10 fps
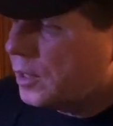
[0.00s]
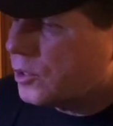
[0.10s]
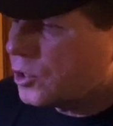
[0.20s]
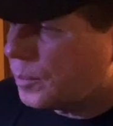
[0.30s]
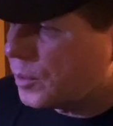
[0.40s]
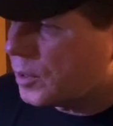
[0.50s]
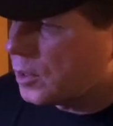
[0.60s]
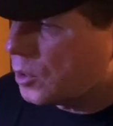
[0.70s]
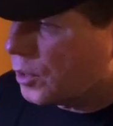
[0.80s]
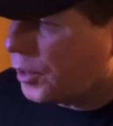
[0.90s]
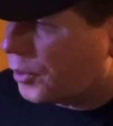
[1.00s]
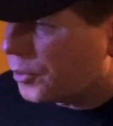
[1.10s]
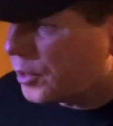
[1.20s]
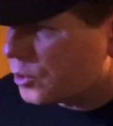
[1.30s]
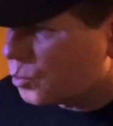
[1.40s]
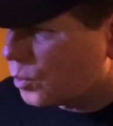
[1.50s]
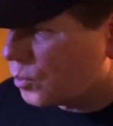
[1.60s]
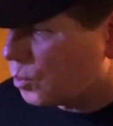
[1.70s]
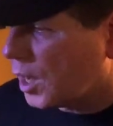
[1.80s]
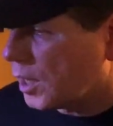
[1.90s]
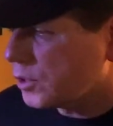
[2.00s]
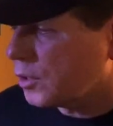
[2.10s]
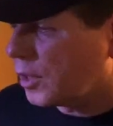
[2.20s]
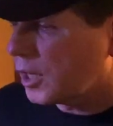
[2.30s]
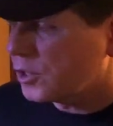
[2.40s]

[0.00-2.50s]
some of the little areas where the rocks are.